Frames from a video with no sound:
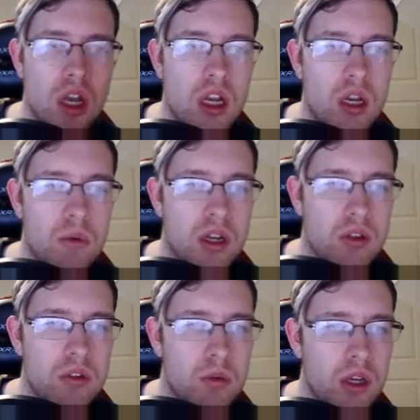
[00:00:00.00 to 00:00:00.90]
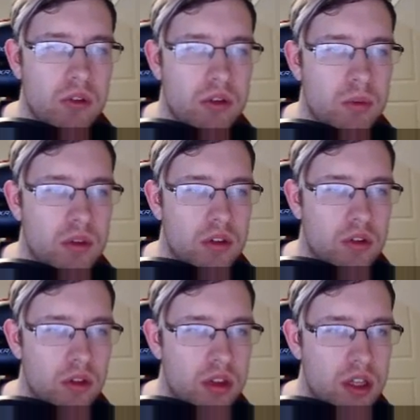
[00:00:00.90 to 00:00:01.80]
What else? What else is missing?
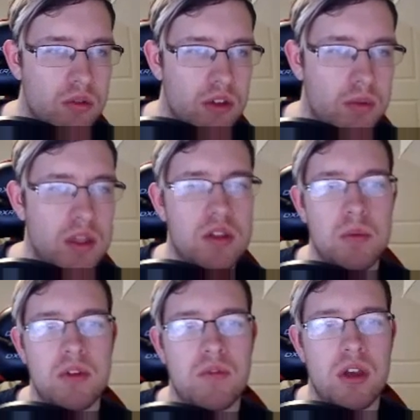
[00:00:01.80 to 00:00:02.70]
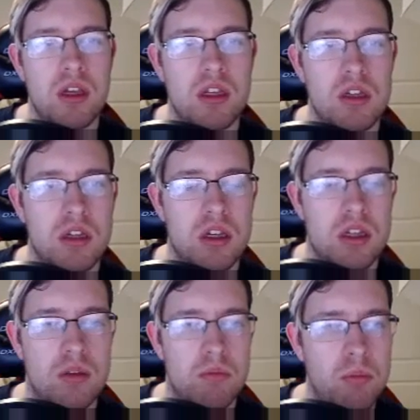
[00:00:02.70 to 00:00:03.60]
So I think 3 spaceship is fine.
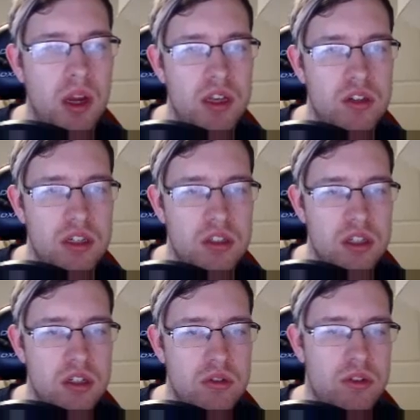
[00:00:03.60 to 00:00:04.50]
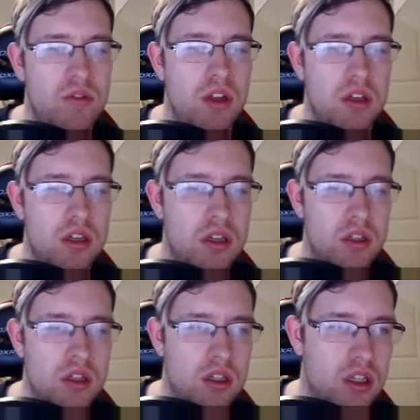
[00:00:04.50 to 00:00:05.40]
Buy change Ginyu is fun.
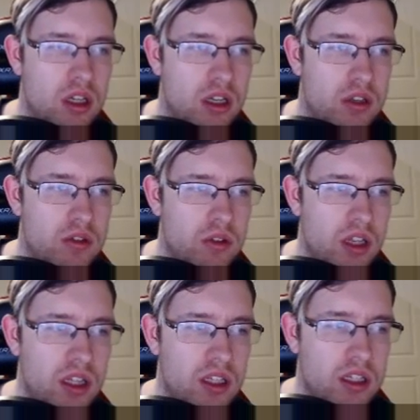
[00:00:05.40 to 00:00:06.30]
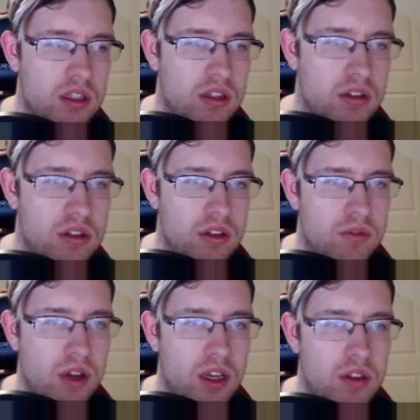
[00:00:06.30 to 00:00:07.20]
So I think he's
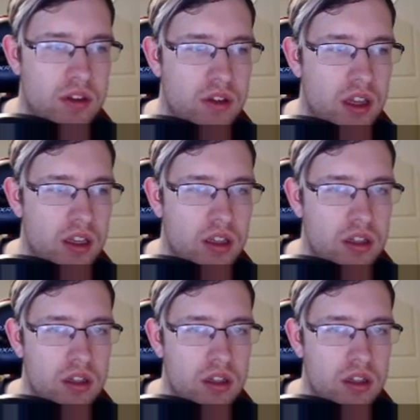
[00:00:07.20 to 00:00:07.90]
fine in this deck.